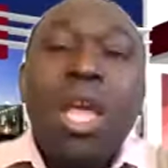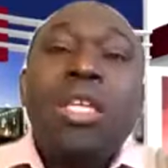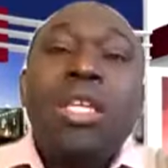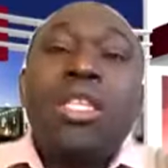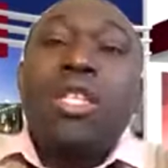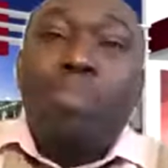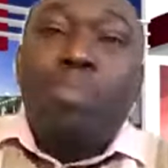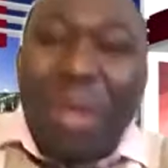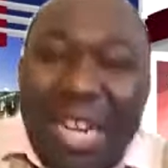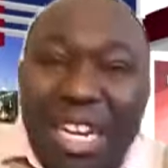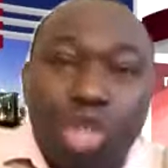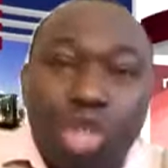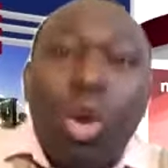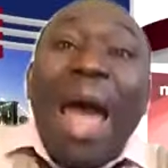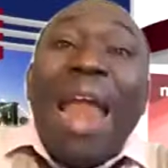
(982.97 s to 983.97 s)

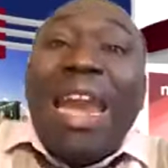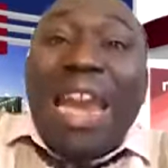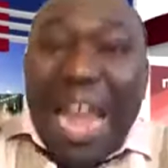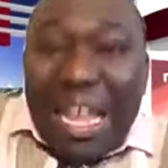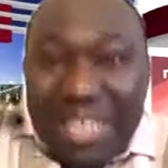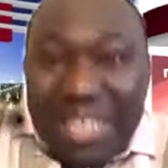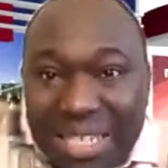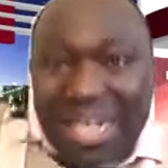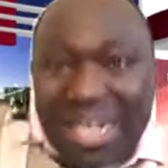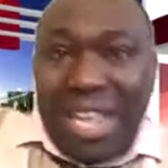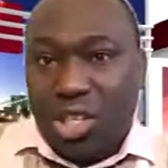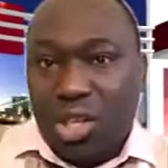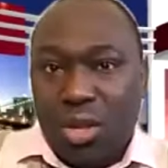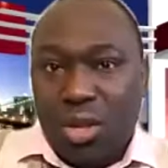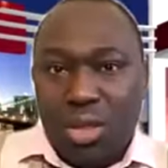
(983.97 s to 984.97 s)
spiritual
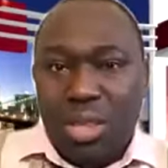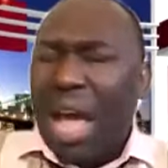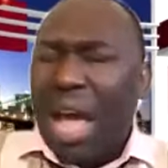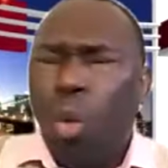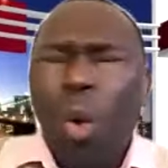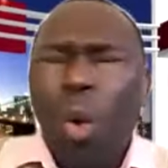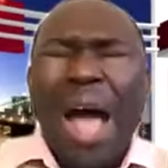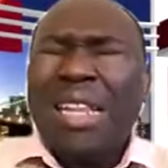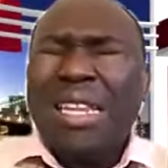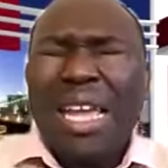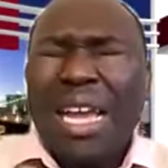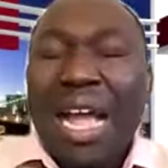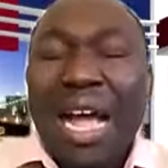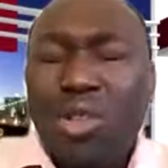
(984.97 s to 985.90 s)
legislation, the